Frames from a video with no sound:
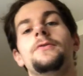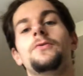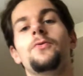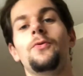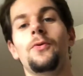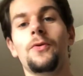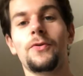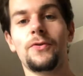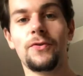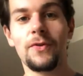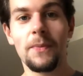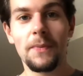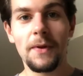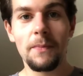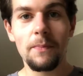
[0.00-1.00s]
school,
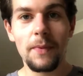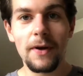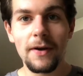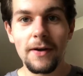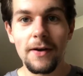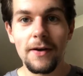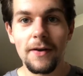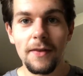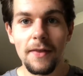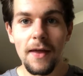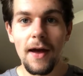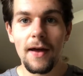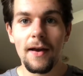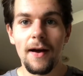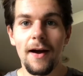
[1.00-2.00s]
something big
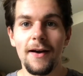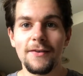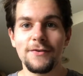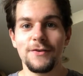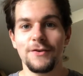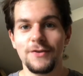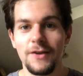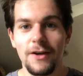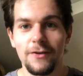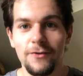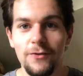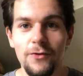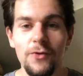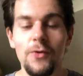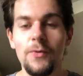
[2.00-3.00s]
that I
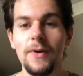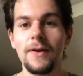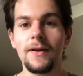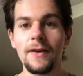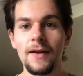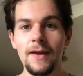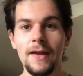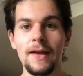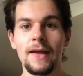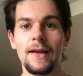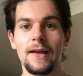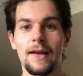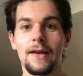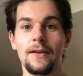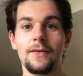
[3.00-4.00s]
suggest doing
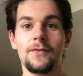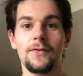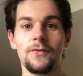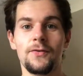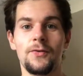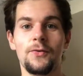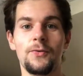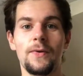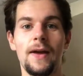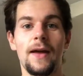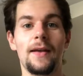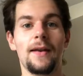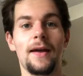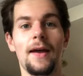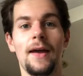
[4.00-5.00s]
is to
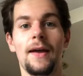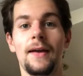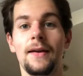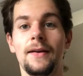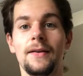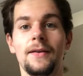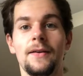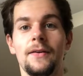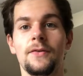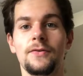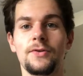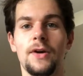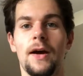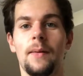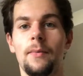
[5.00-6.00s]
get a
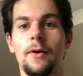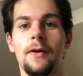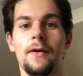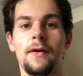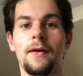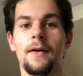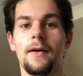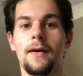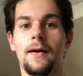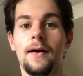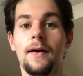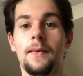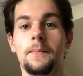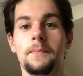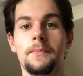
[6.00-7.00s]
job.
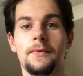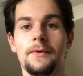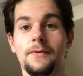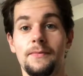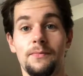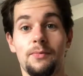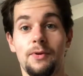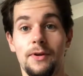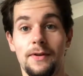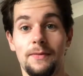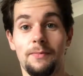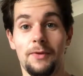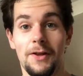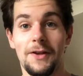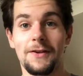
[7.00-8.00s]
Pretty
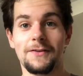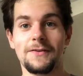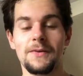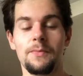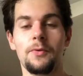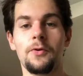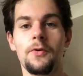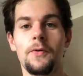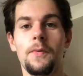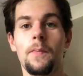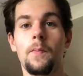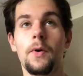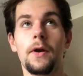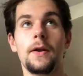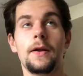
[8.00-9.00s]
plain and simple,
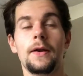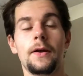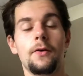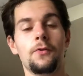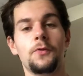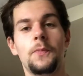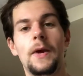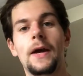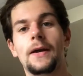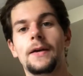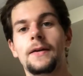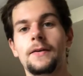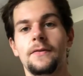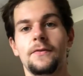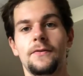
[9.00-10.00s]
but it goes back
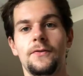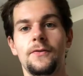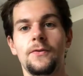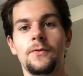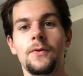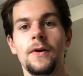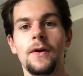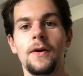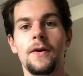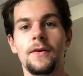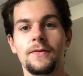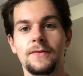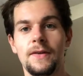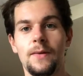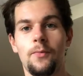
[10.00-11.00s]
into
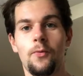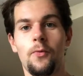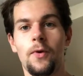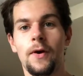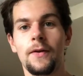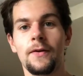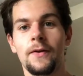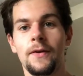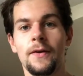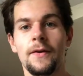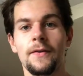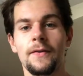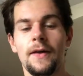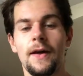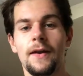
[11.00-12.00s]
tip 1
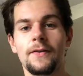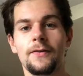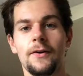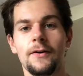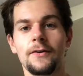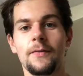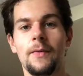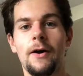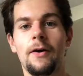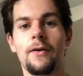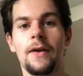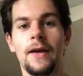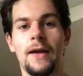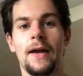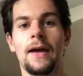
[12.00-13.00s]
that I talked about,
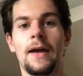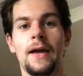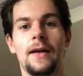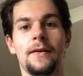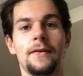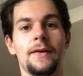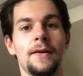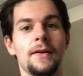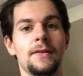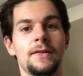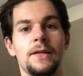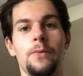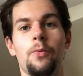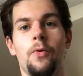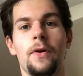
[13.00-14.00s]
and
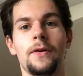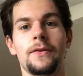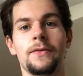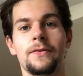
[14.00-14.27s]
tip 1